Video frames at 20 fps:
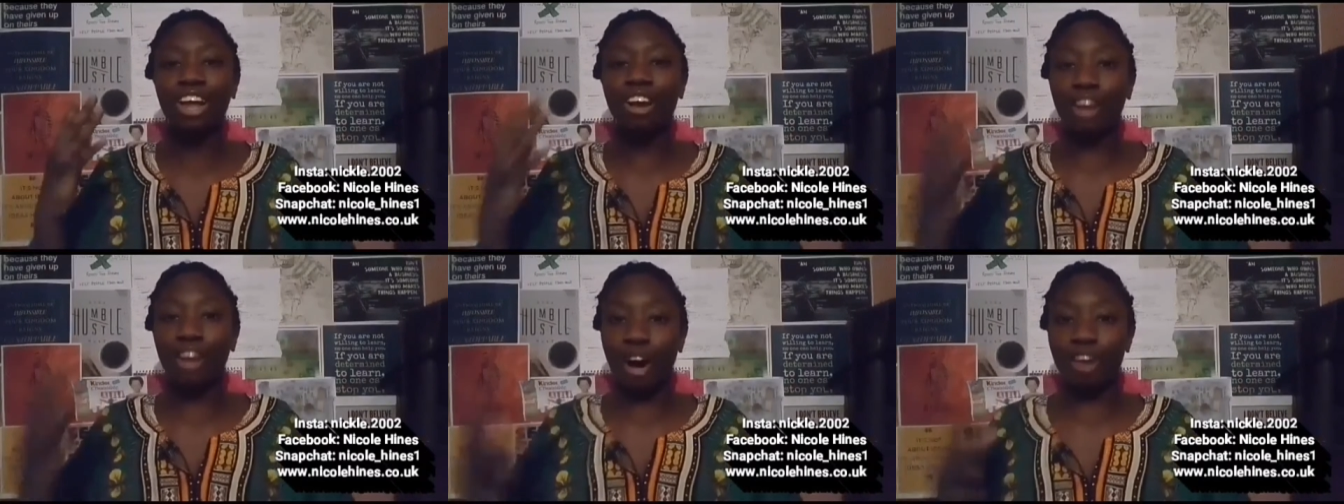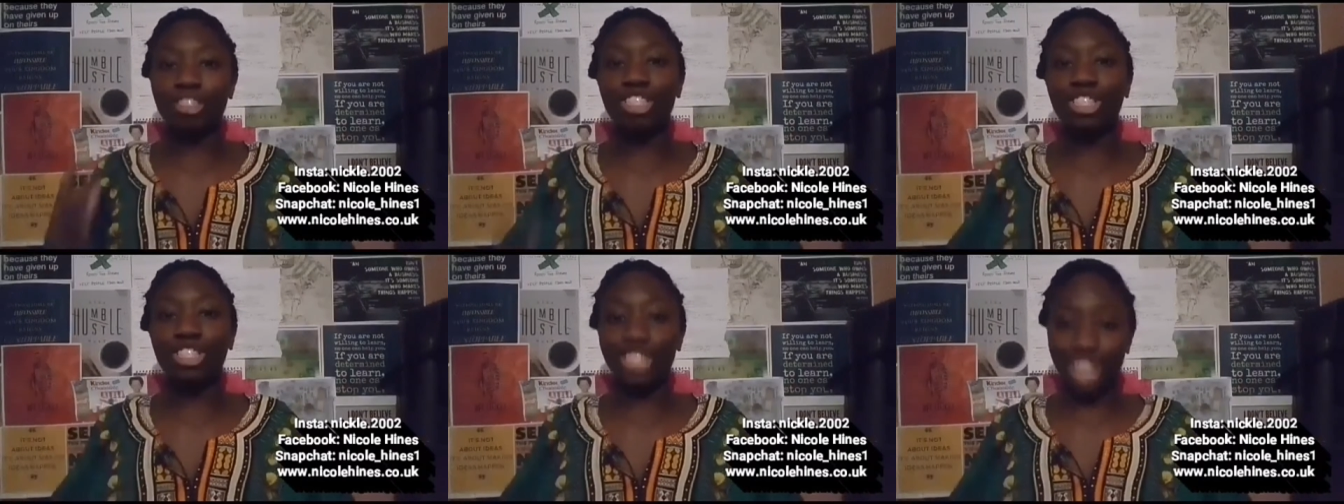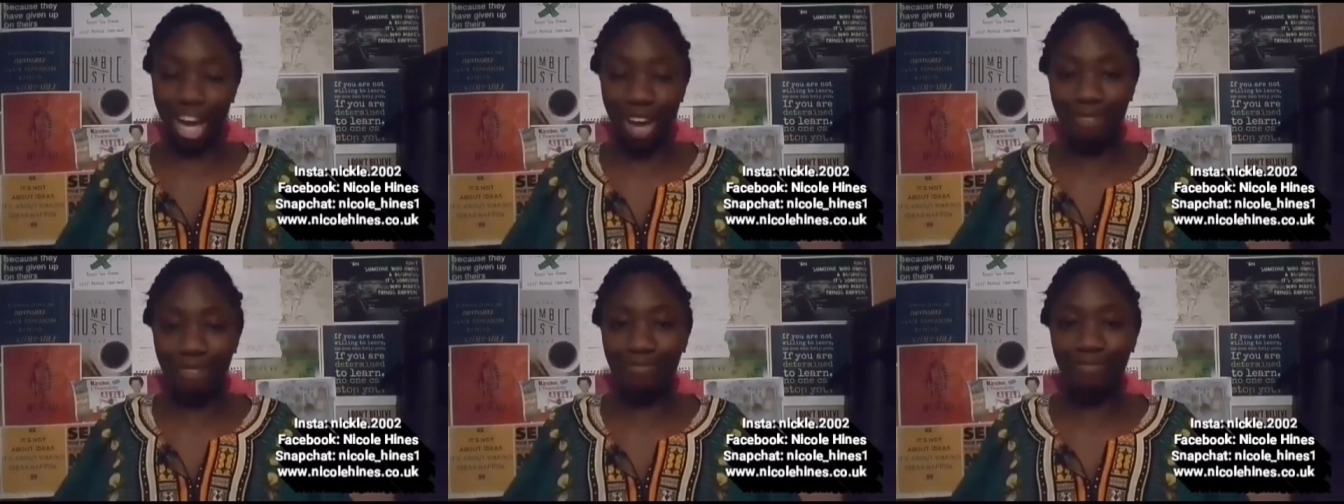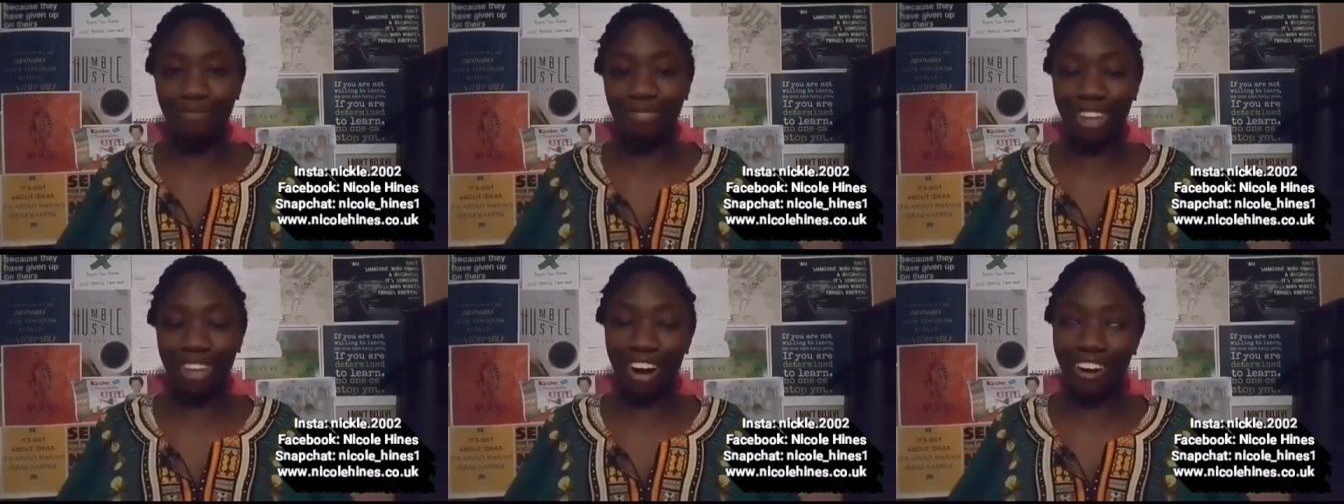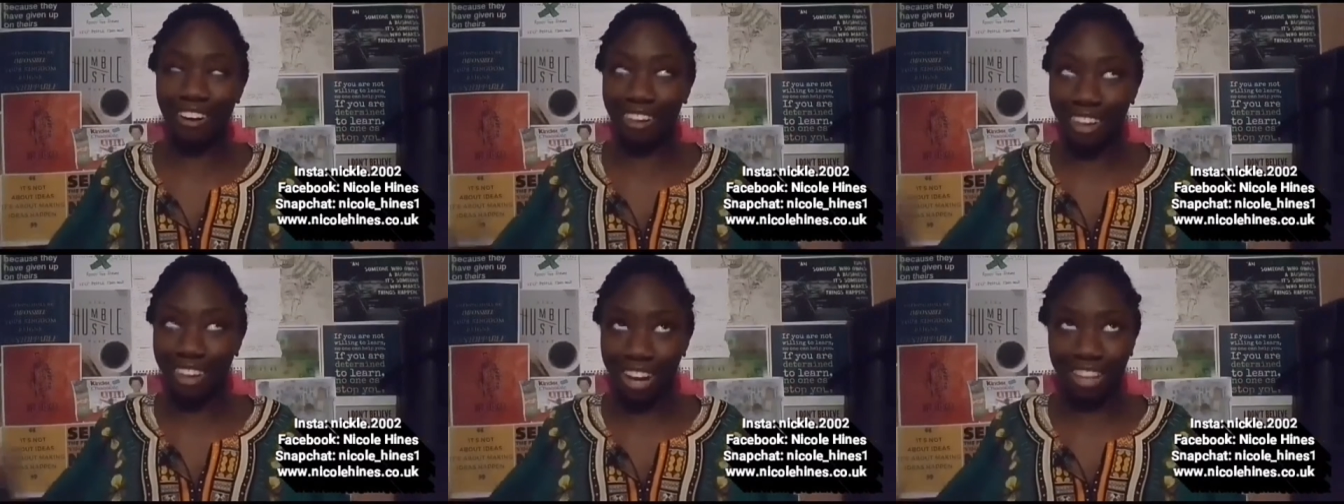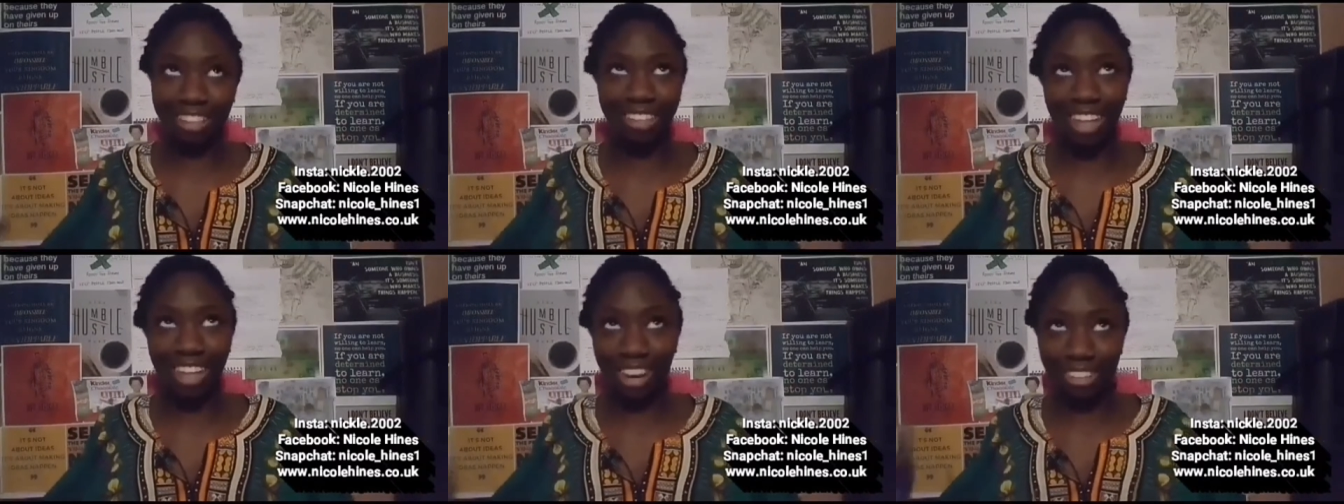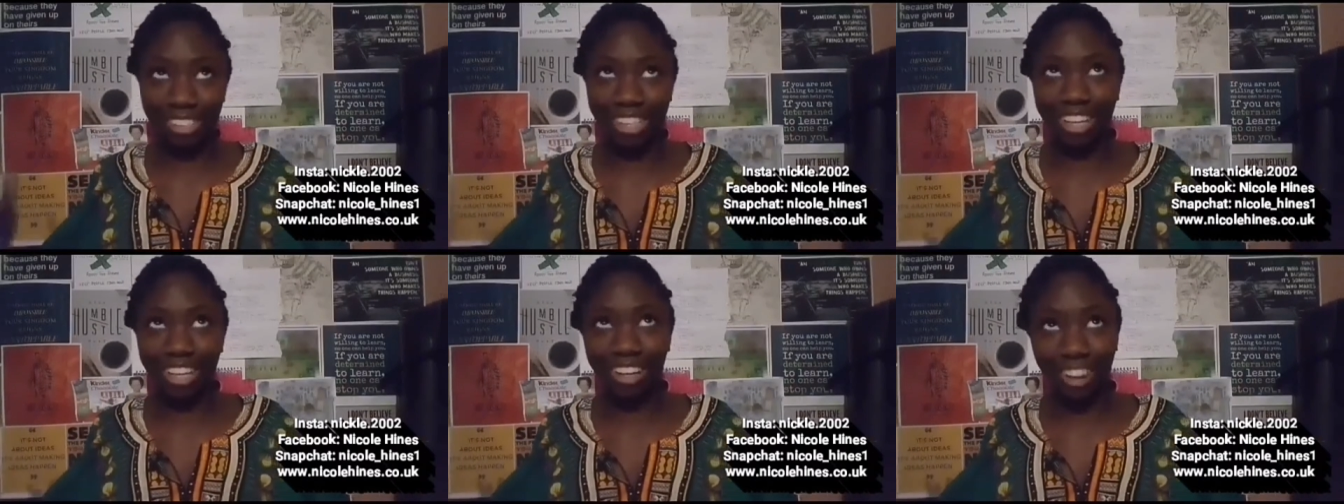last year. Oh, I can now say